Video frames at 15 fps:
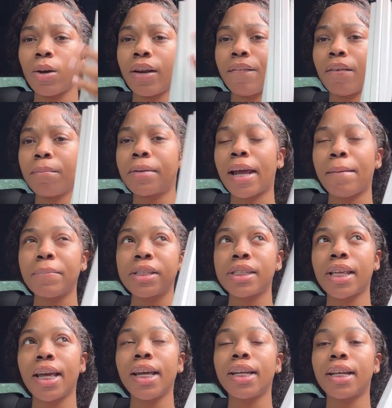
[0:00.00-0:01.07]
if I'm not
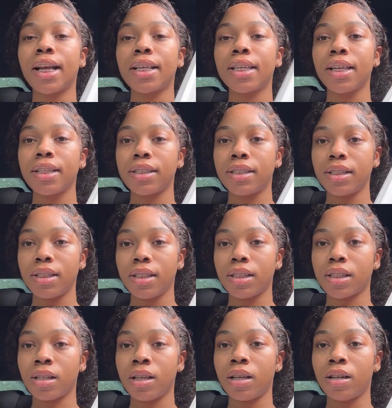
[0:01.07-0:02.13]
mistaken, I think
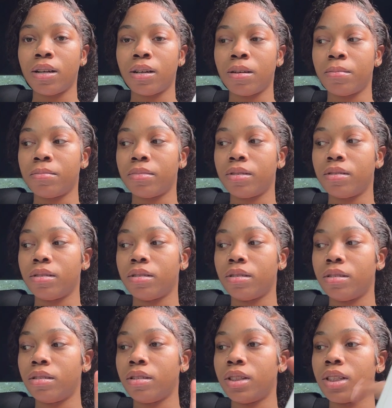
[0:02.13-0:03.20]
this
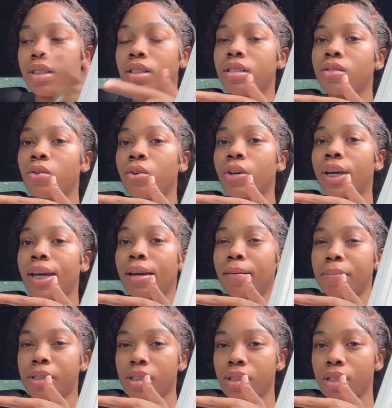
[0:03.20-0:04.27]
is on
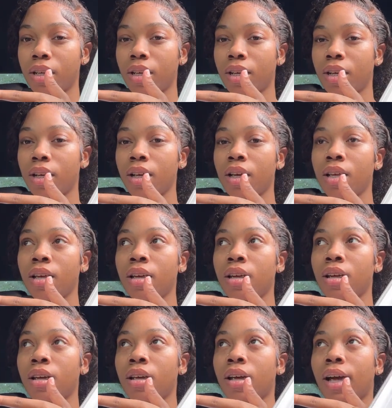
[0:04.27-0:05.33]
Amazon.
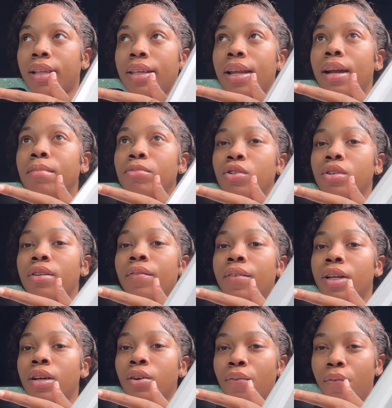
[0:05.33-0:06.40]
I think I'm doing a
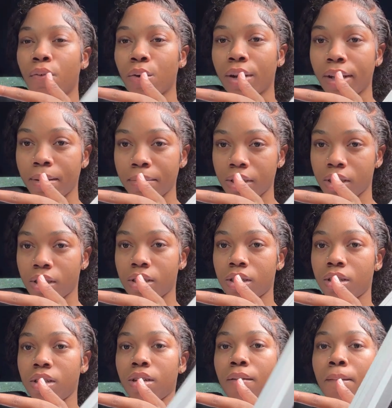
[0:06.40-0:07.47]
video for Amazon,